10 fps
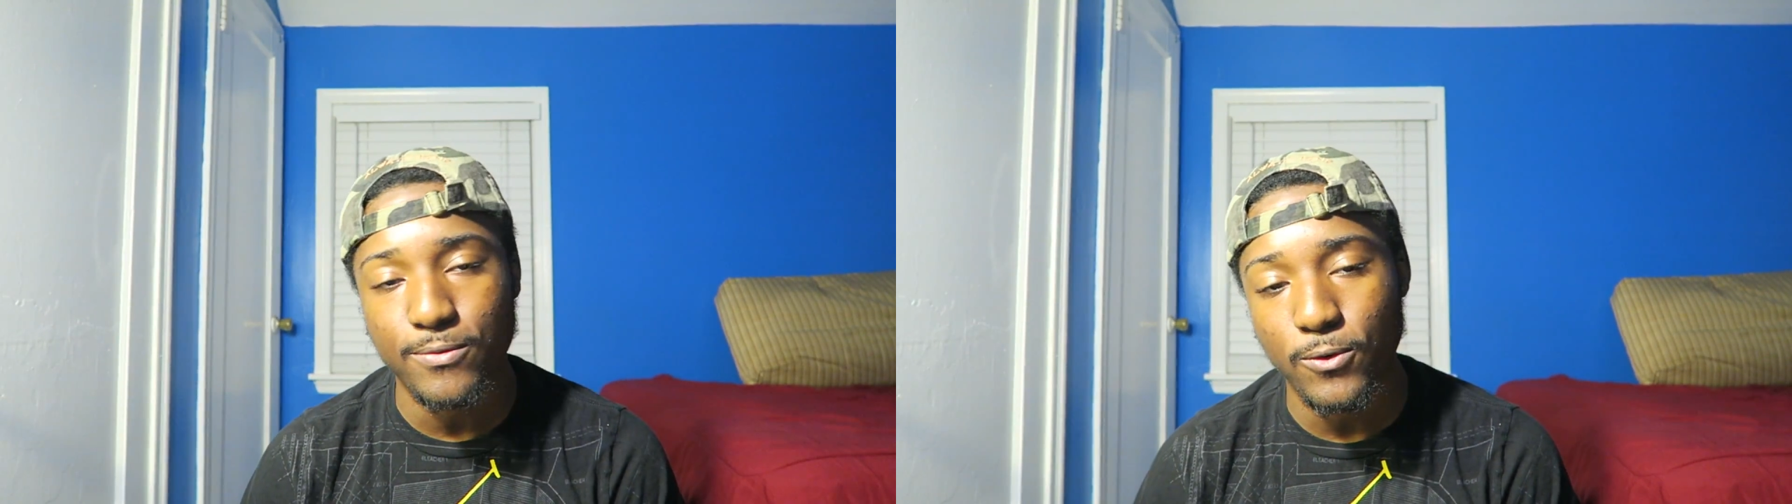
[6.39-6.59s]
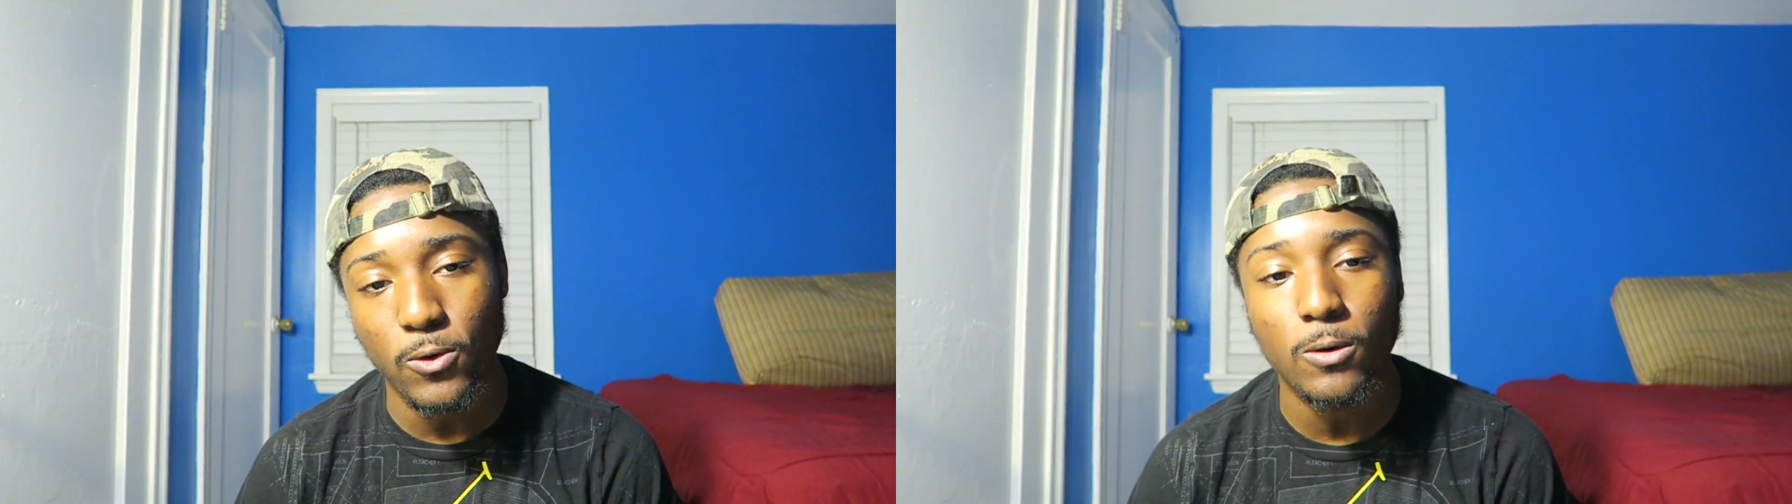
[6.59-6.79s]

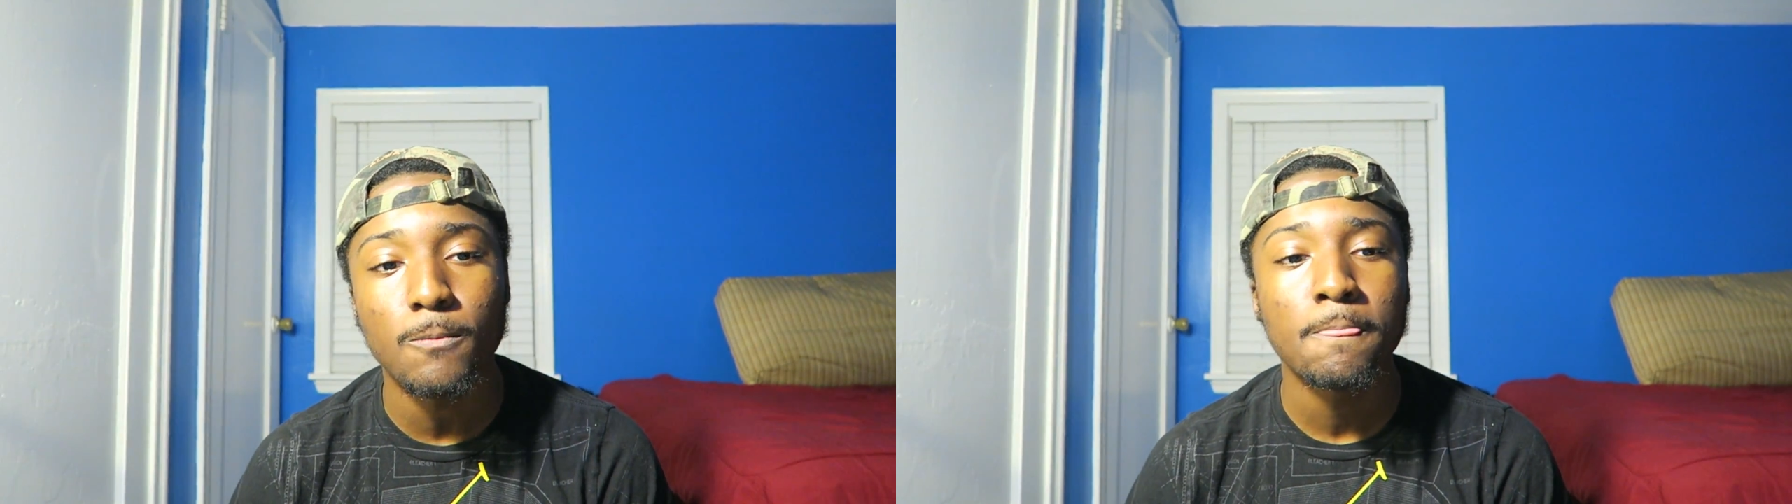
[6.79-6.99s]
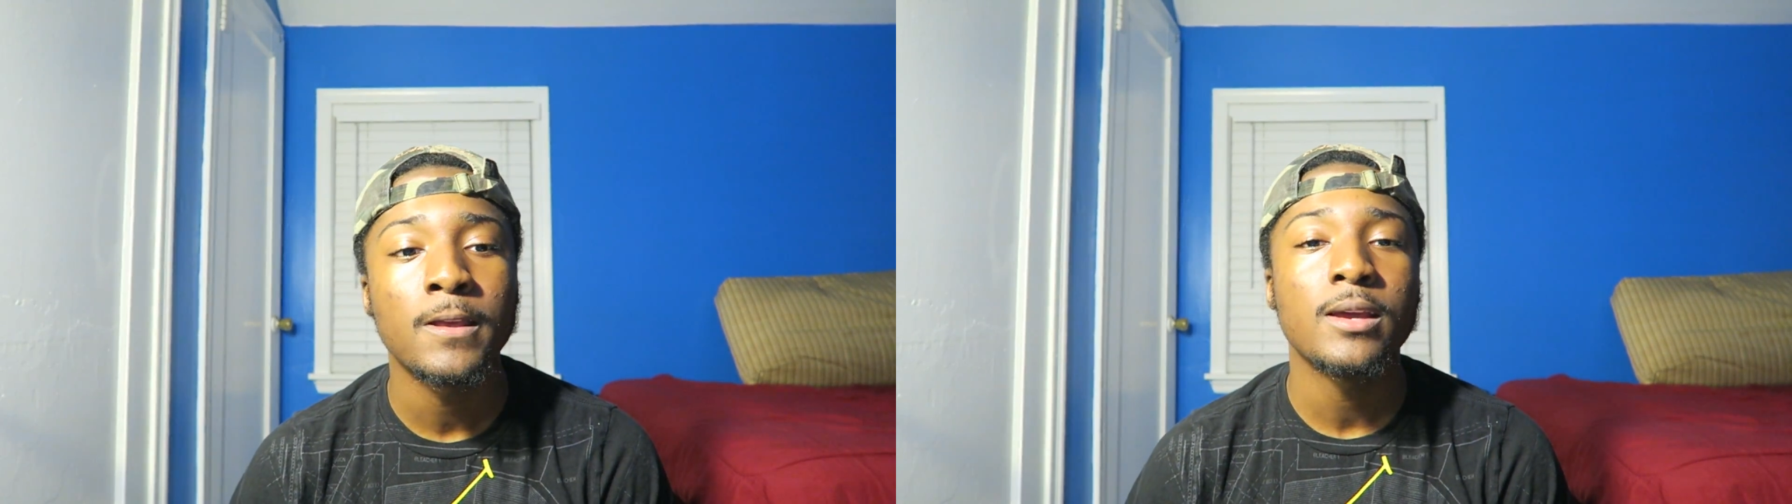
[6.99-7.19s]
for,
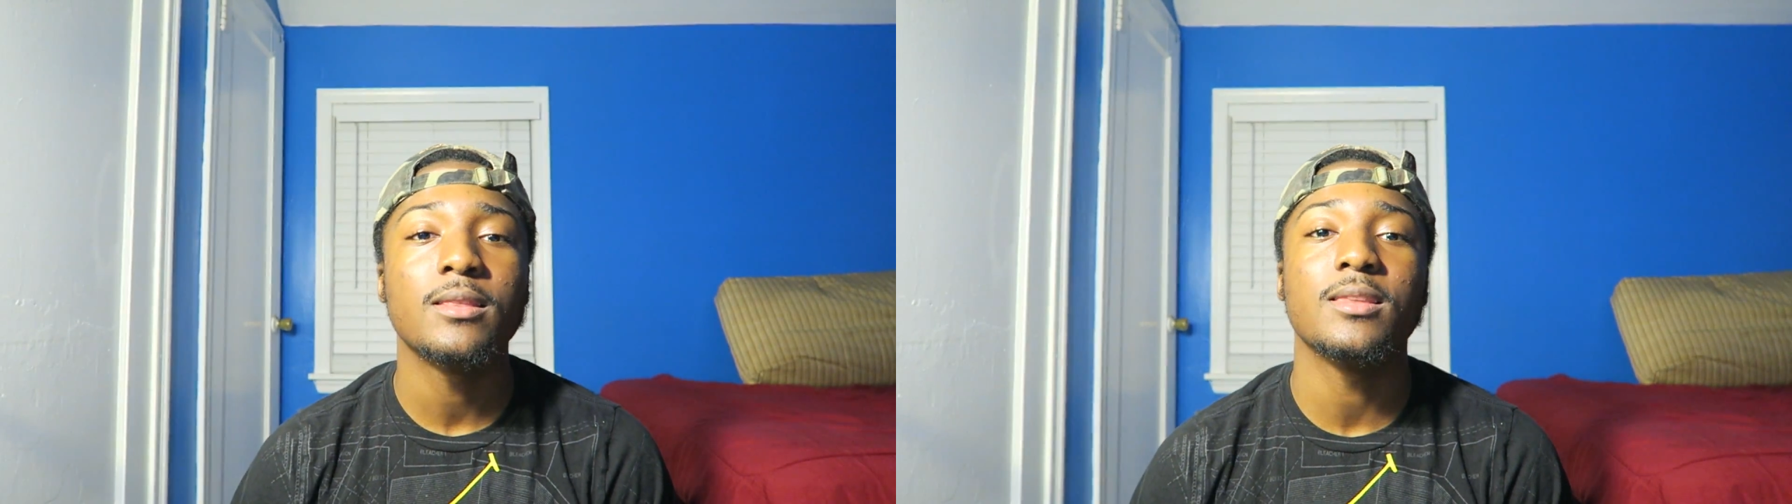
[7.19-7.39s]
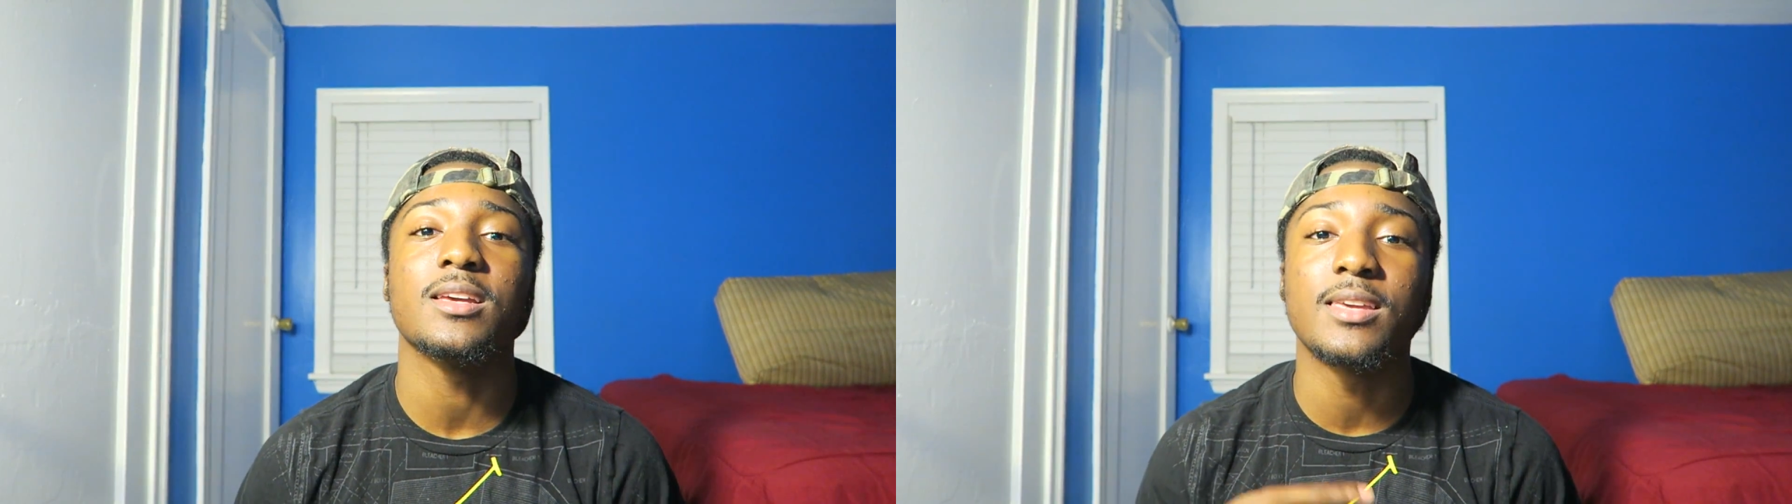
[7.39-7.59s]

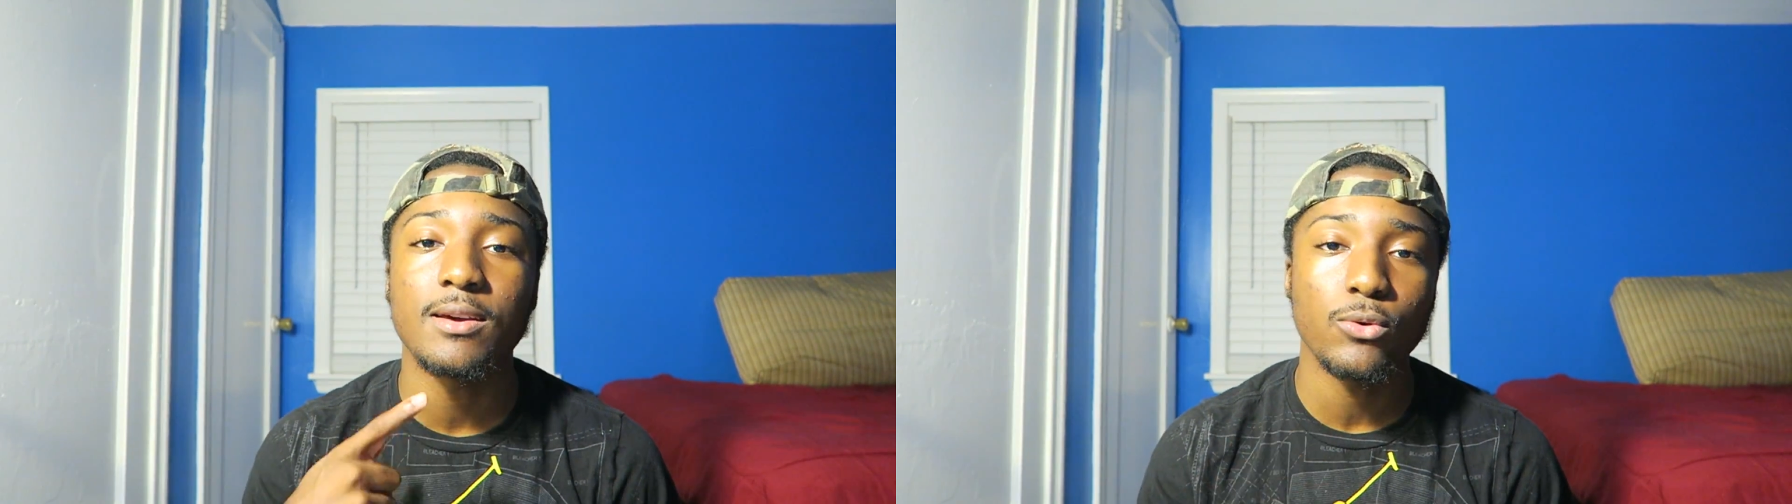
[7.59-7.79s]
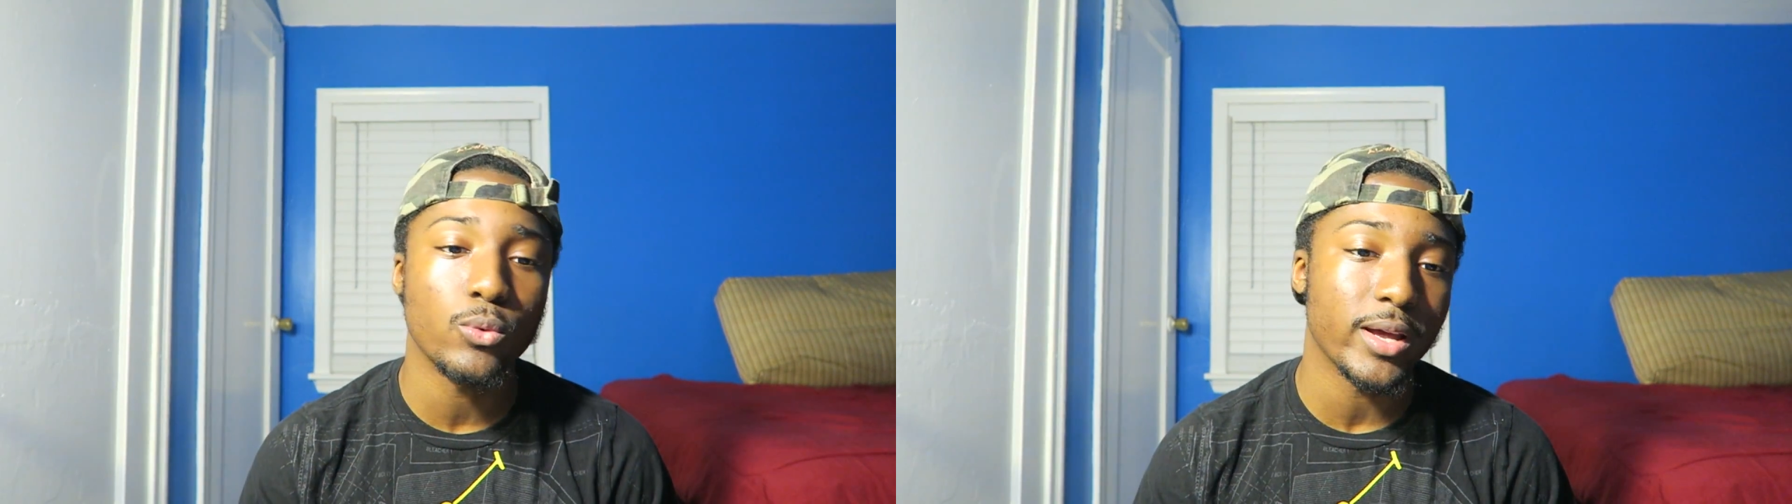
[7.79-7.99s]
the
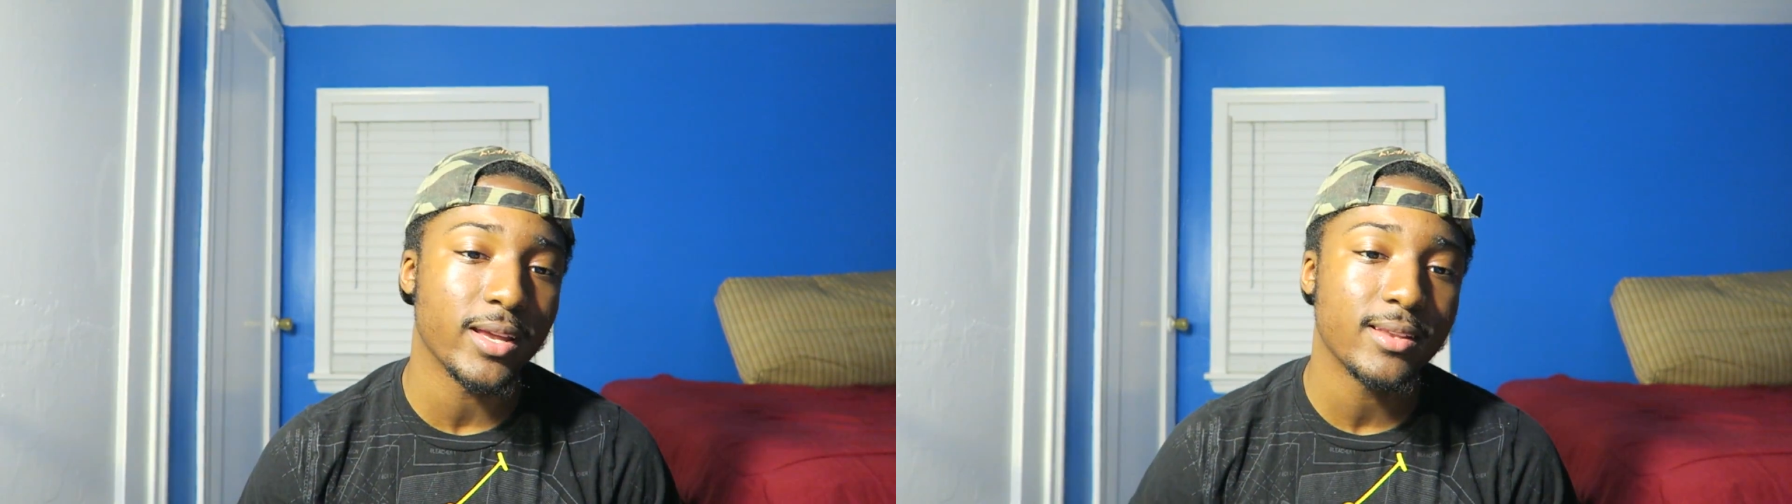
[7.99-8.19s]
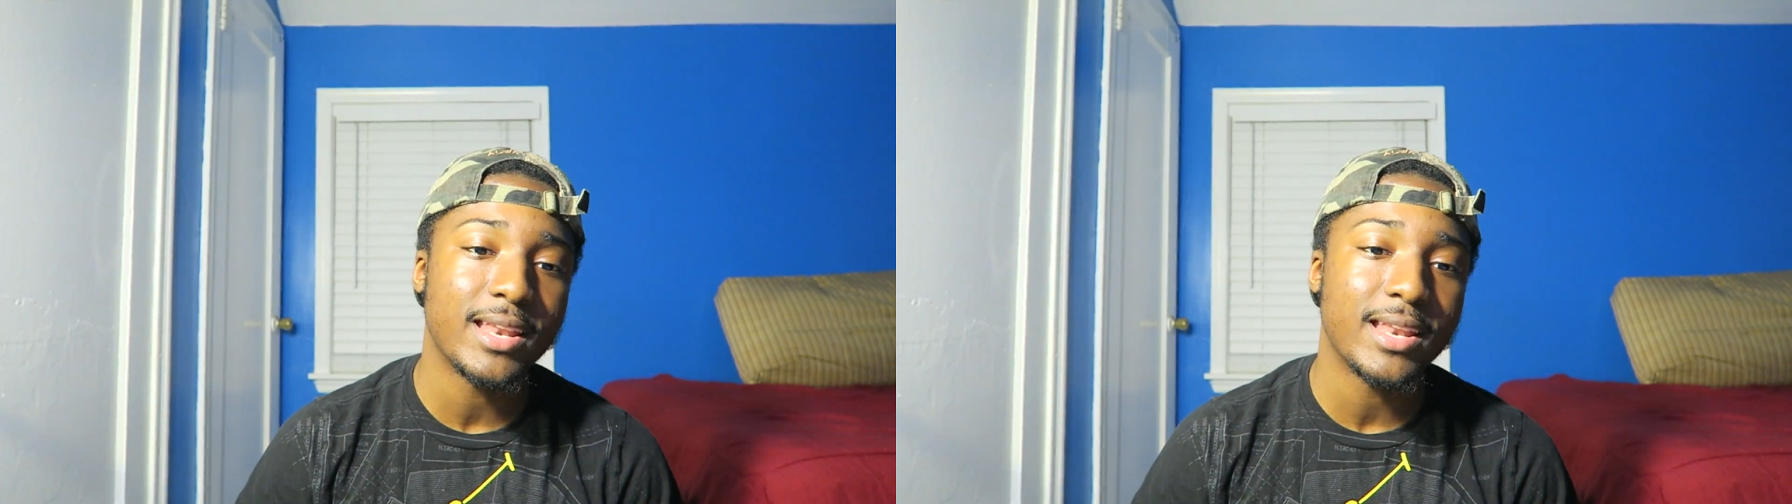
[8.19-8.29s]
giveaway.